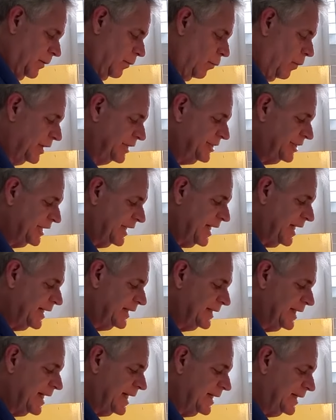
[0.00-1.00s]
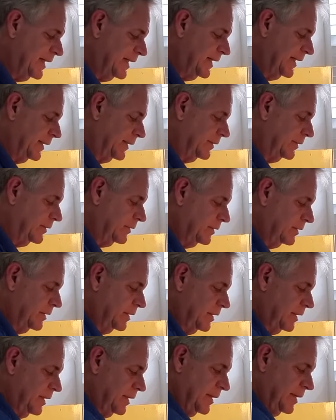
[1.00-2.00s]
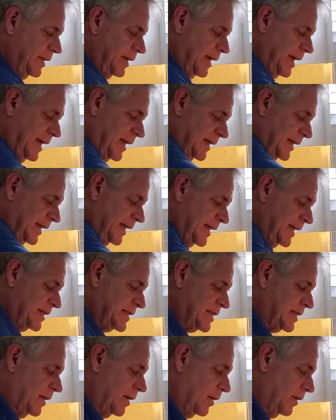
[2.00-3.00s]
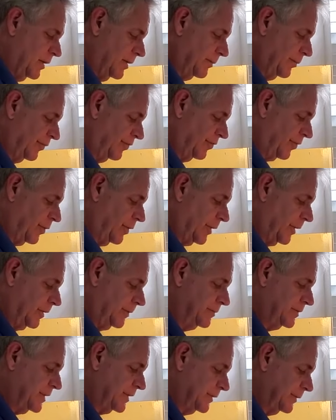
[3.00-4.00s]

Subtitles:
once you add that in and it gets all absorbed,